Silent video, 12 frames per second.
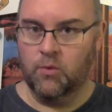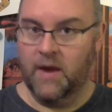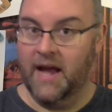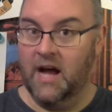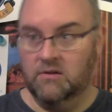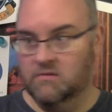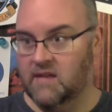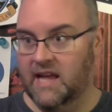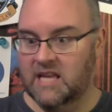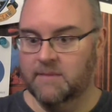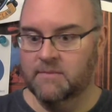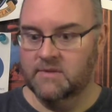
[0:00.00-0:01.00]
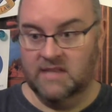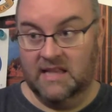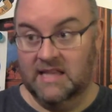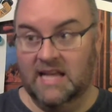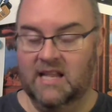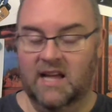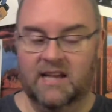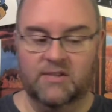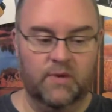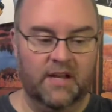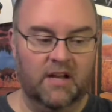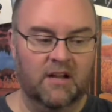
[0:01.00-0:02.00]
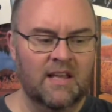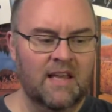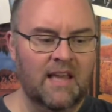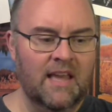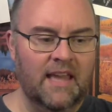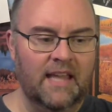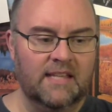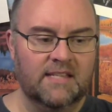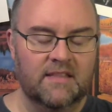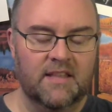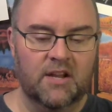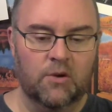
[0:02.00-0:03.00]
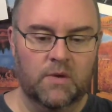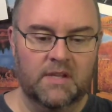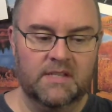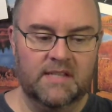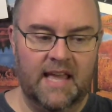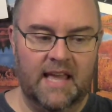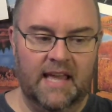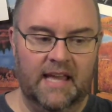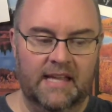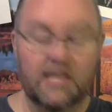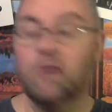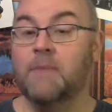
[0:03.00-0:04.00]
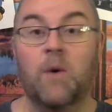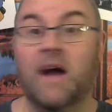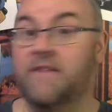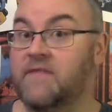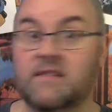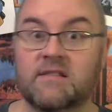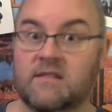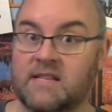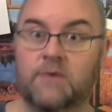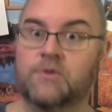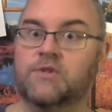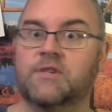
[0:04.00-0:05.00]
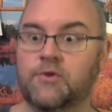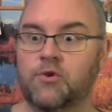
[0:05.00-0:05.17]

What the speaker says: Rao, like him a lot as well, he said there was he told my wife this because I was still too